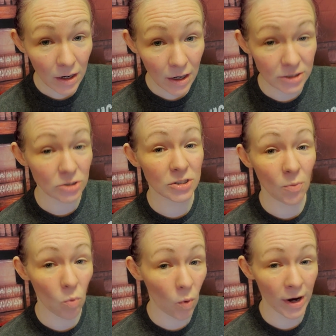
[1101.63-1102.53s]
Is there
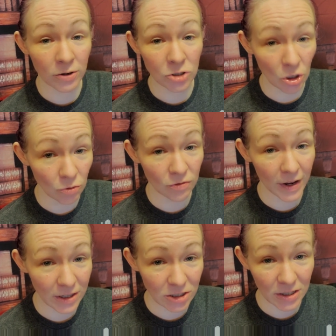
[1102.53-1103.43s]
some weird tooth
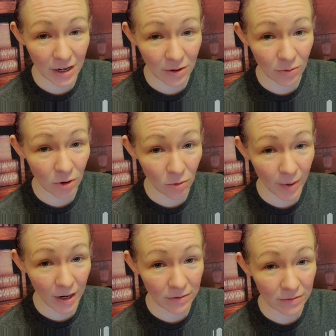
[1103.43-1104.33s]
fetish that I don't know
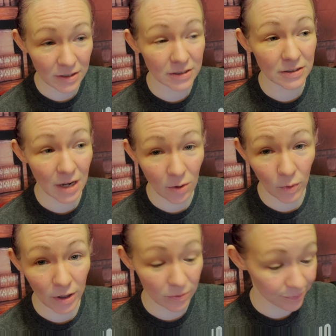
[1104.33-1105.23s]
about? Because it's kind of
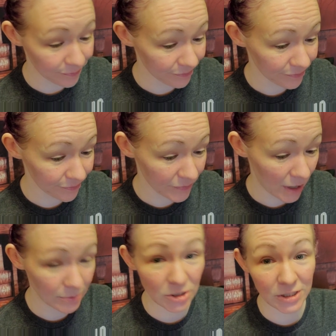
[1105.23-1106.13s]
weird.
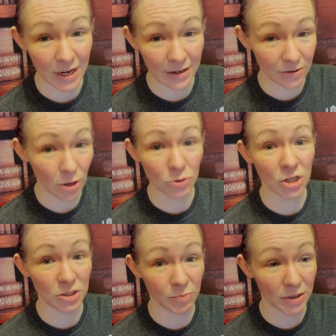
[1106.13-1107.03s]
Just saying. No
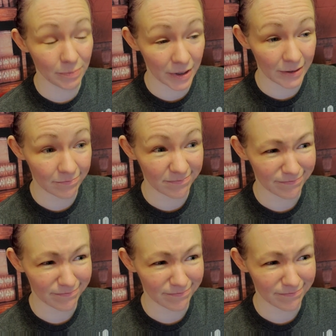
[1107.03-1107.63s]
judgment, but...